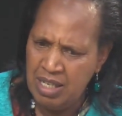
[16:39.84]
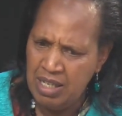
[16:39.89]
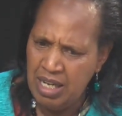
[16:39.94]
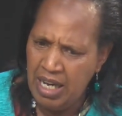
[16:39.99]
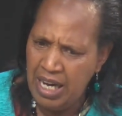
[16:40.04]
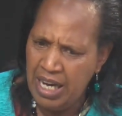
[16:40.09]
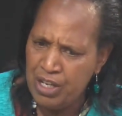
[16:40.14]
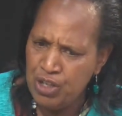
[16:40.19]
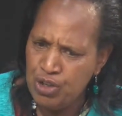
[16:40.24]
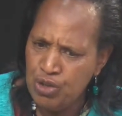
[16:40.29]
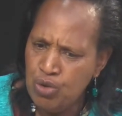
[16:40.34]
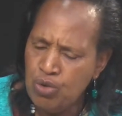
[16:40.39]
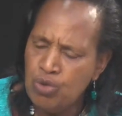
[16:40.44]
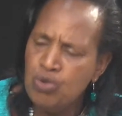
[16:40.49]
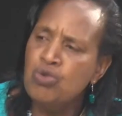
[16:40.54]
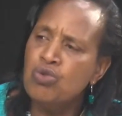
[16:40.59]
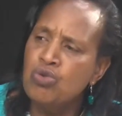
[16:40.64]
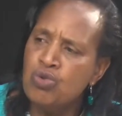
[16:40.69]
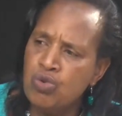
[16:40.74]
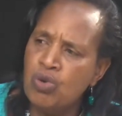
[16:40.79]
and
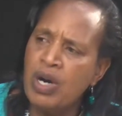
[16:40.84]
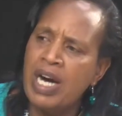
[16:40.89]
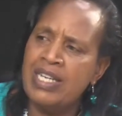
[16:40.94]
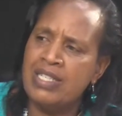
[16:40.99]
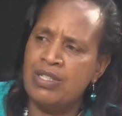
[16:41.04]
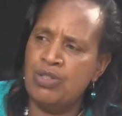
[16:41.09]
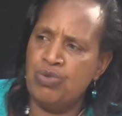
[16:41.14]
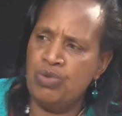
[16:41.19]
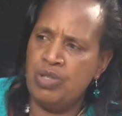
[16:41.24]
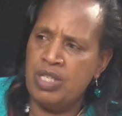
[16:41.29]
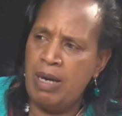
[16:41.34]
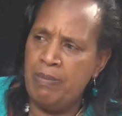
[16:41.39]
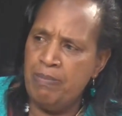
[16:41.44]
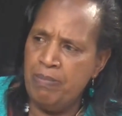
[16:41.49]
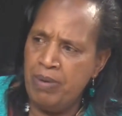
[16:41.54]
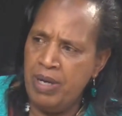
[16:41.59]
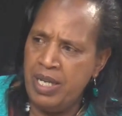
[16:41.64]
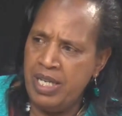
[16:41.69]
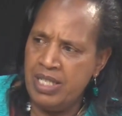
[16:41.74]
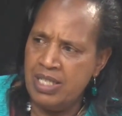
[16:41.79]
you took us to some
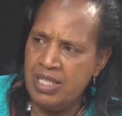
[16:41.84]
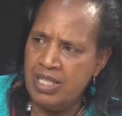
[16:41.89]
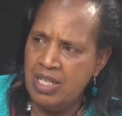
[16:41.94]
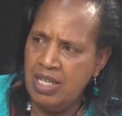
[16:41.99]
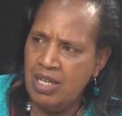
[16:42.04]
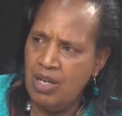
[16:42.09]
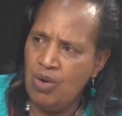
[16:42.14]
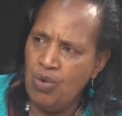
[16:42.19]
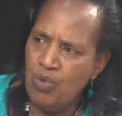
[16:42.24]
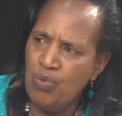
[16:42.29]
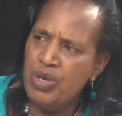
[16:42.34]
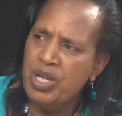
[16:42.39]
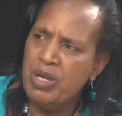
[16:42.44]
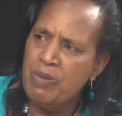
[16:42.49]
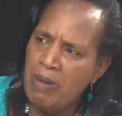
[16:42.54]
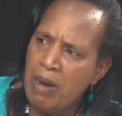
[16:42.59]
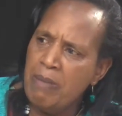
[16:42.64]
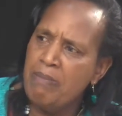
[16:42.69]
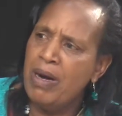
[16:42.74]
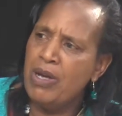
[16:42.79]
place. We
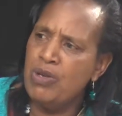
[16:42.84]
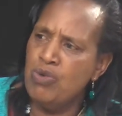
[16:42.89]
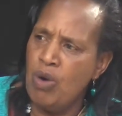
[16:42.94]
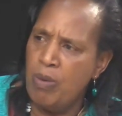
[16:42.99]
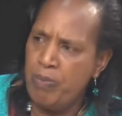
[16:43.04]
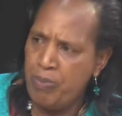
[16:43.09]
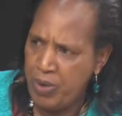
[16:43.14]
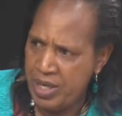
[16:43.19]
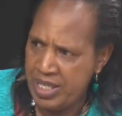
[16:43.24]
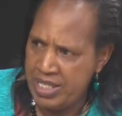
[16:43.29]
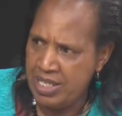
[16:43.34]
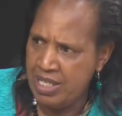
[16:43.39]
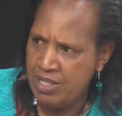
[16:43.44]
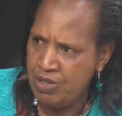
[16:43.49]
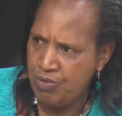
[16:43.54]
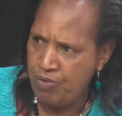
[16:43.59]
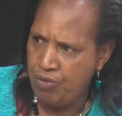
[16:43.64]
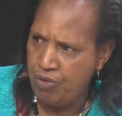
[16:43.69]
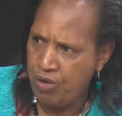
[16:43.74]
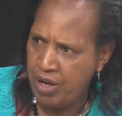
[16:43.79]
remember you are present
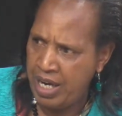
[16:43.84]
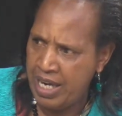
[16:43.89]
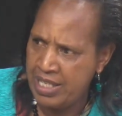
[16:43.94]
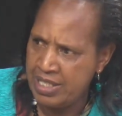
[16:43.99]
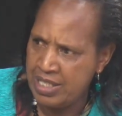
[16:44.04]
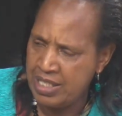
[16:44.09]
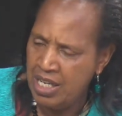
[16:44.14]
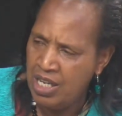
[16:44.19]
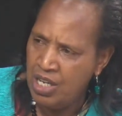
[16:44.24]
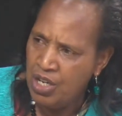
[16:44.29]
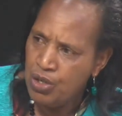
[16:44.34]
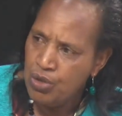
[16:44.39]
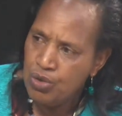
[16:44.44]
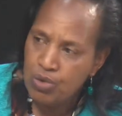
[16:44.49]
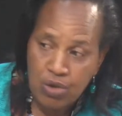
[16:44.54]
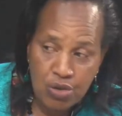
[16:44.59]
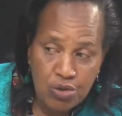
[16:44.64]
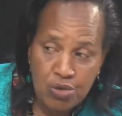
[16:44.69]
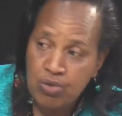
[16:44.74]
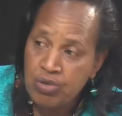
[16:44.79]
for us. You
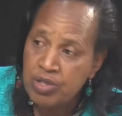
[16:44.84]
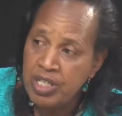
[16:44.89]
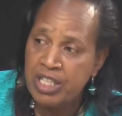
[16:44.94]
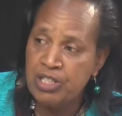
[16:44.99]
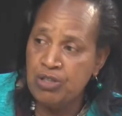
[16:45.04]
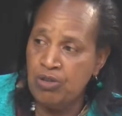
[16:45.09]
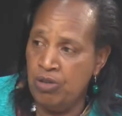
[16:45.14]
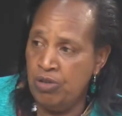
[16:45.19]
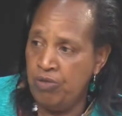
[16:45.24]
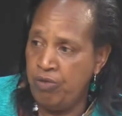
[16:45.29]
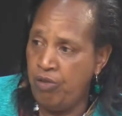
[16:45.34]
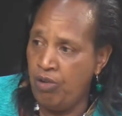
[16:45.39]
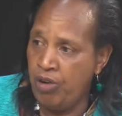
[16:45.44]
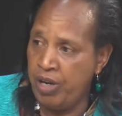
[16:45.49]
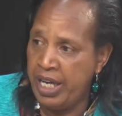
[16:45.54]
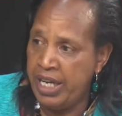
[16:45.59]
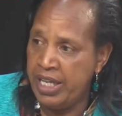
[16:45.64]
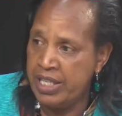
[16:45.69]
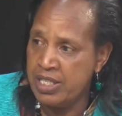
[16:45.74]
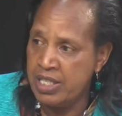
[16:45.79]
know, children don't
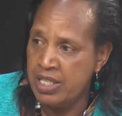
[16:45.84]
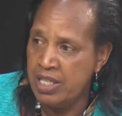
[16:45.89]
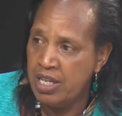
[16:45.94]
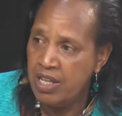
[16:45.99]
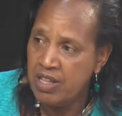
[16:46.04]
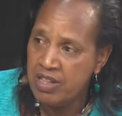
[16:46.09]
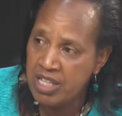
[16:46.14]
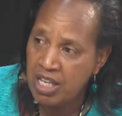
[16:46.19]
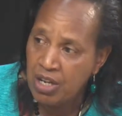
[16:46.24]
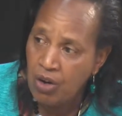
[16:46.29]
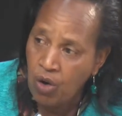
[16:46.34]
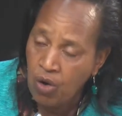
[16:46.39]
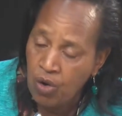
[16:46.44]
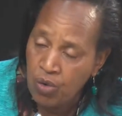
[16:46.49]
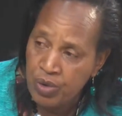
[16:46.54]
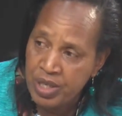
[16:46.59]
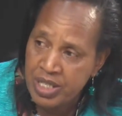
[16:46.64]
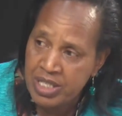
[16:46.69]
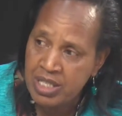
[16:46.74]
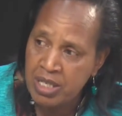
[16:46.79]
forget. They
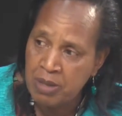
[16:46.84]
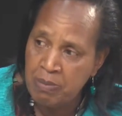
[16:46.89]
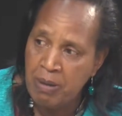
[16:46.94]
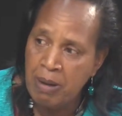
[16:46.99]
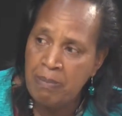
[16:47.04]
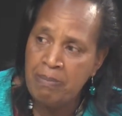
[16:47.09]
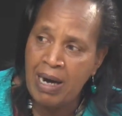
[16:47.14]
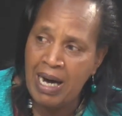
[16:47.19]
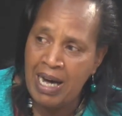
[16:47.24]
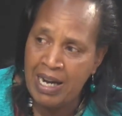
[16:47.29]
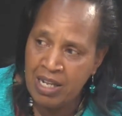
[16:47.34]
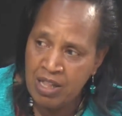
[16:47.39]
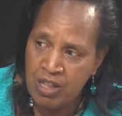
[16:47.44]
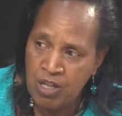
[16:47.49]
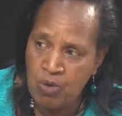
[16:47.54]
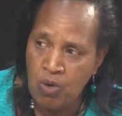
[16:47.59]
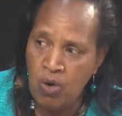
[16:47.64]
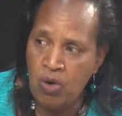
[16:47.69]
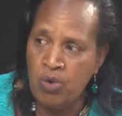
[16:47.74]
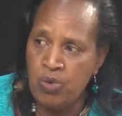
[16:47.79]
always remember and they
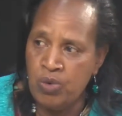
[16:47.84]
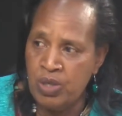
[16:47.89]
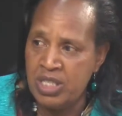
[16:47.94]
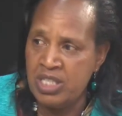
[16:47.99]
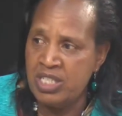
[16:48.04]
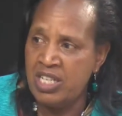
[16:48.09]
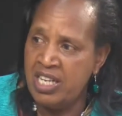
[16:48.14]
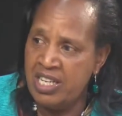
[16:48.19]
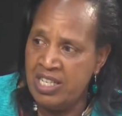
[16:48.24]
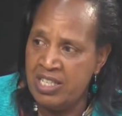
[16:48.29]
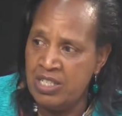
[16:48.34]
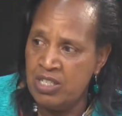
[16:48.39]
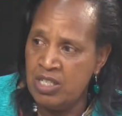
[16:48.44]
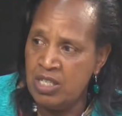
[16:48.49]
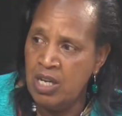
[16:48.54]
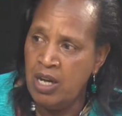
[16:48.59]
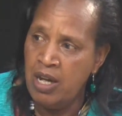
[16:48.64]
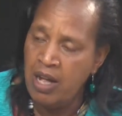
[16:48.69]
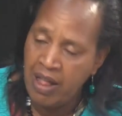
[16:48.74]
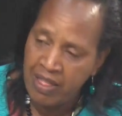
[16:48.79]
always cherish
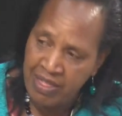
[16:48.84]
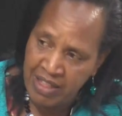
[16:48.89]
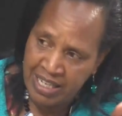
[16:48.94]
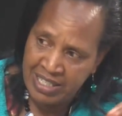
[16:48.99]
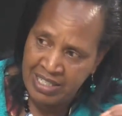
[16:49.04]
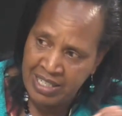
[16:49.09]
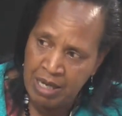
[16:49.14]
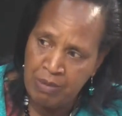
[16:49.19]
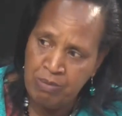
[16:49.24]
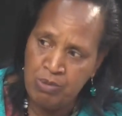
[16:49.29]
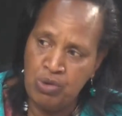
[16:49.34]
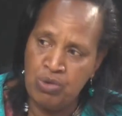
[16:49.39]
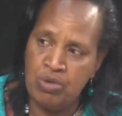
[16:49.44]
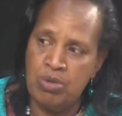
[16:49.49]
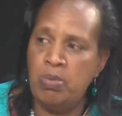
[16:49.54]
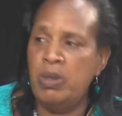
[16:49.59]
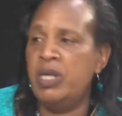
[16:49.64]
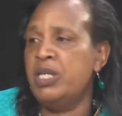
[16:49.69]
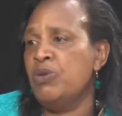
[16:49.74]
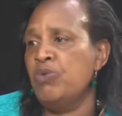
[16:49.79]
that time you
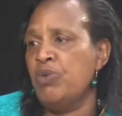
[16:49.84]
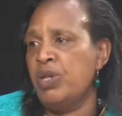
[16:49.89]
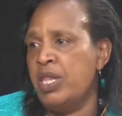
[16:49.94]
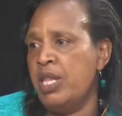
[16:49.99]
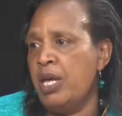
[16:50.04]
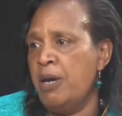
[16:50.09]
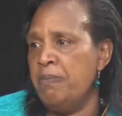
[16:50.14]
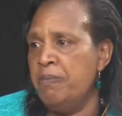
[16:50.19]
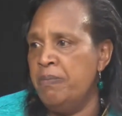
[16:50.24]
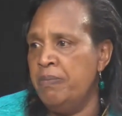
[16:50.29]
spent with them.